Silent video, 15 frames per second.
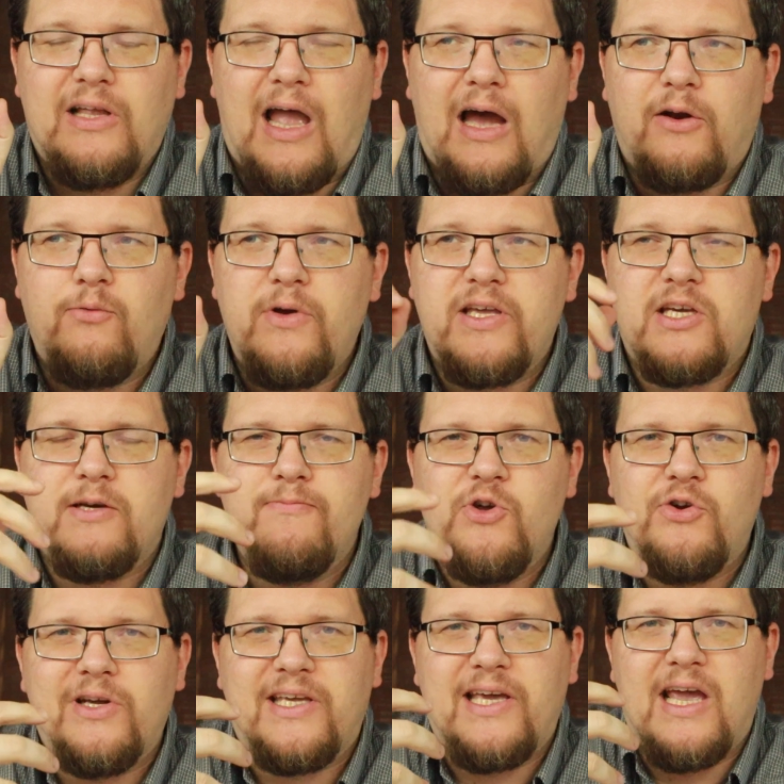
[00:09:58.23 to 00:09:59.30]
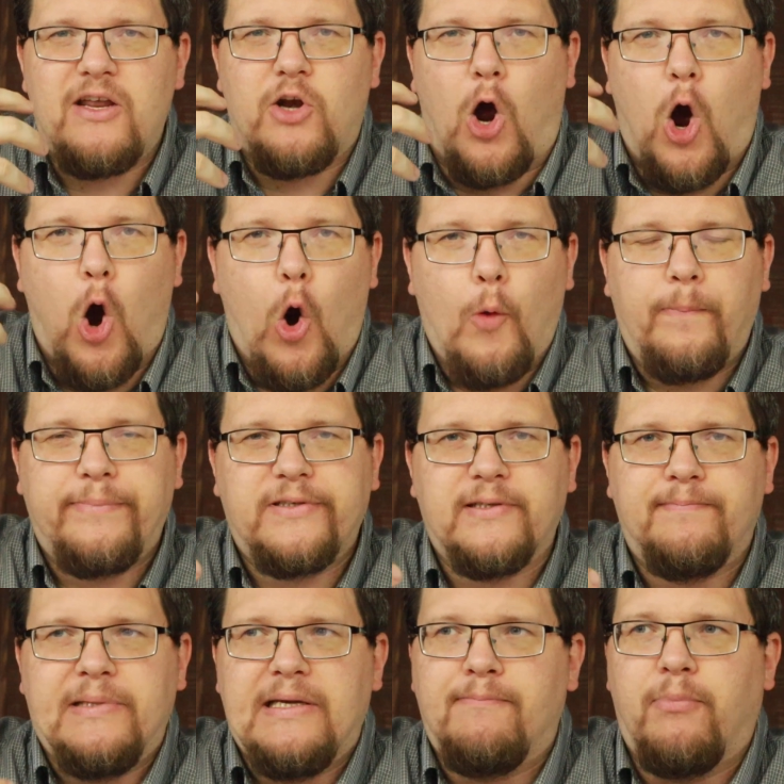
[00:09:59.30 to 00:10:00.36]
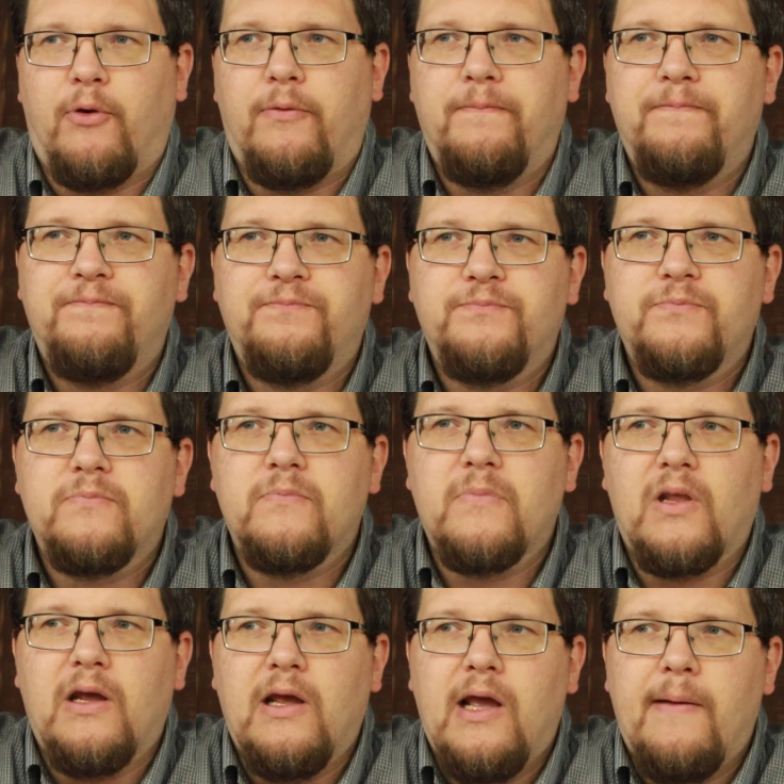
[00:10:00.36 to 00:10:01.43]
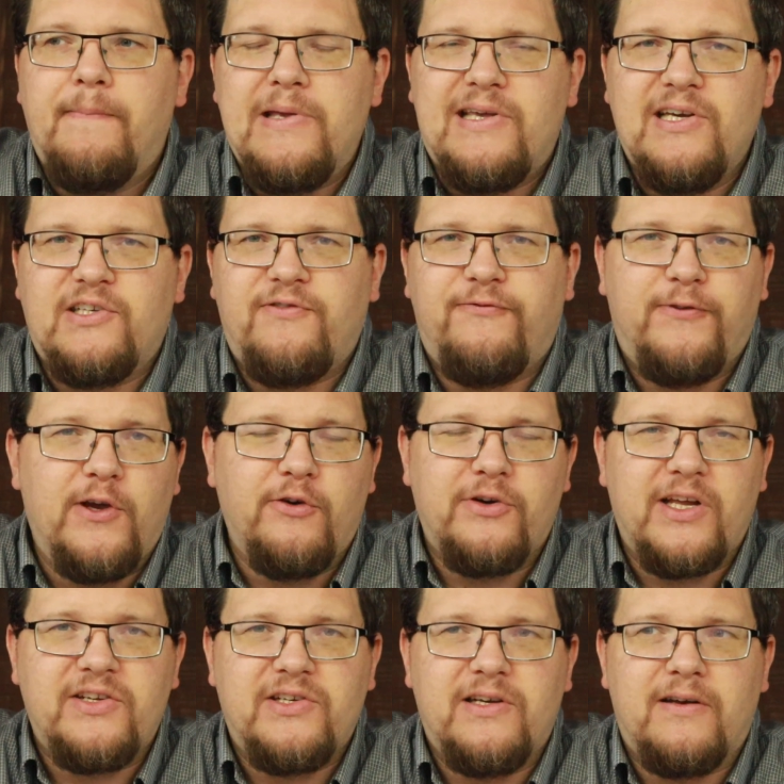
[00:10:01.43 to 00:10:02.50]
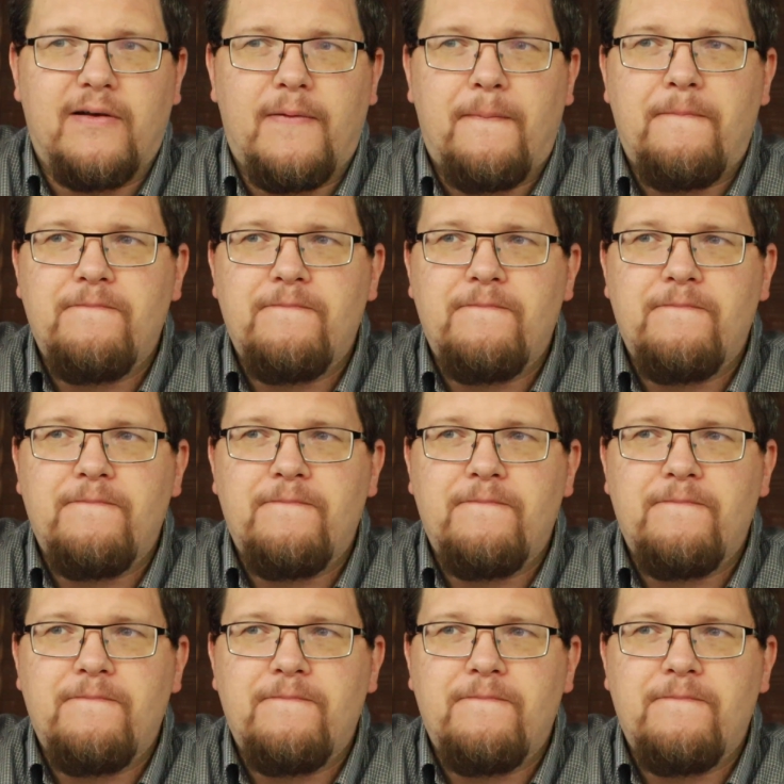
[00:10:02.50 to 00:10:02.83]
How do we communicate hope to people? Because fear doesn't